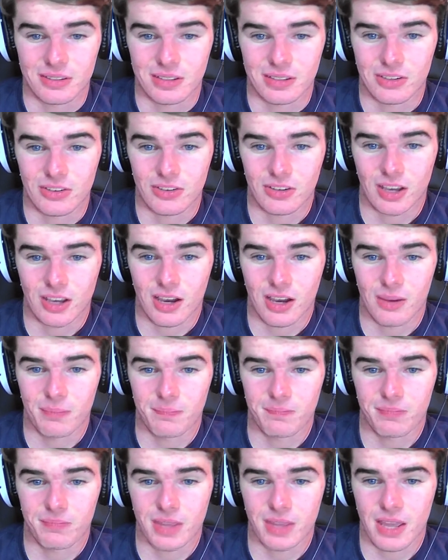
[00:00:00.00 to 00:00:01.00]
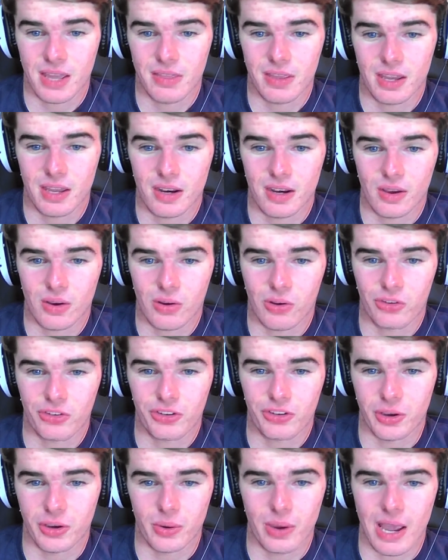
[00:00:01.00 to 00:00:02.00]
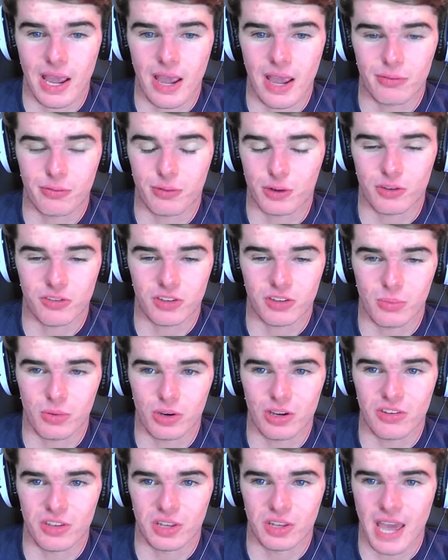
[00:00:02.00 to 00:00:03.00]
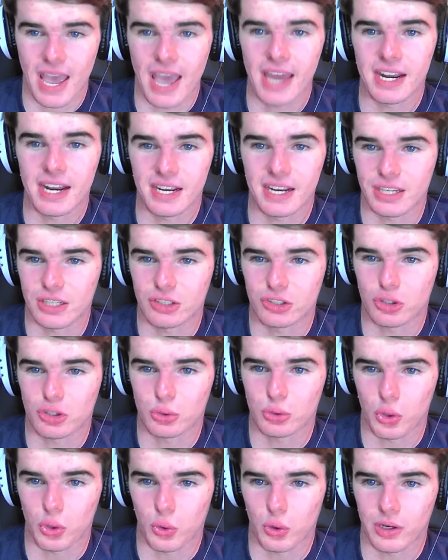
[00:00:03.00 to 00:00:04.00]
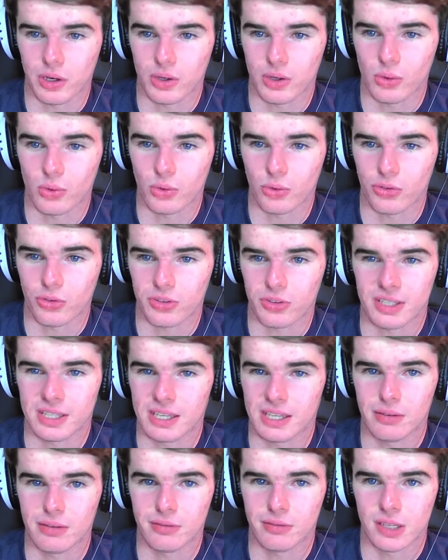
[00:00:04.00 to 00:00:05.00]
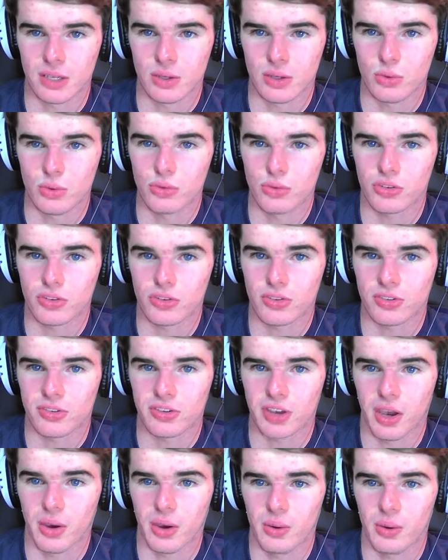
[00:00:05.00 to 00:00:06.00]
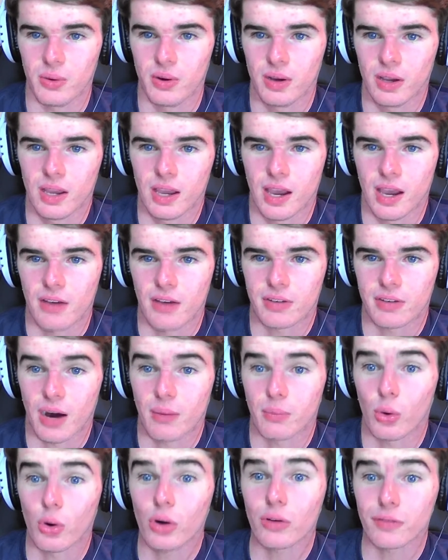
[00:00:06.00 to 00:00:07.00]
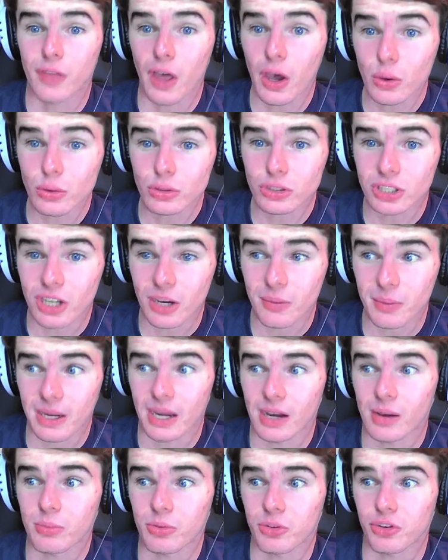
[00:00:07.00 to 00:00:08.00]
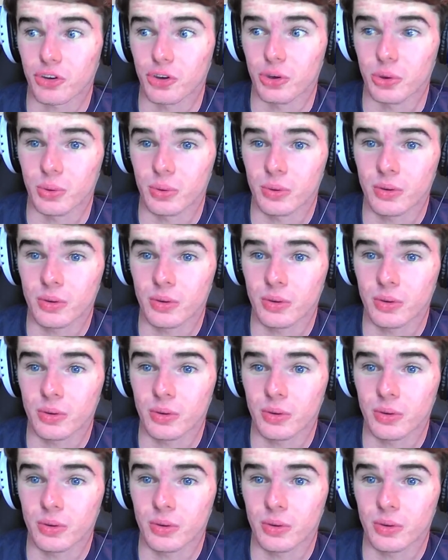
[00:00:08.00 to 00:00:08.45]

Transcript: And then also, for some reason, editing tutorials get views, so I've got more of those coming up soon.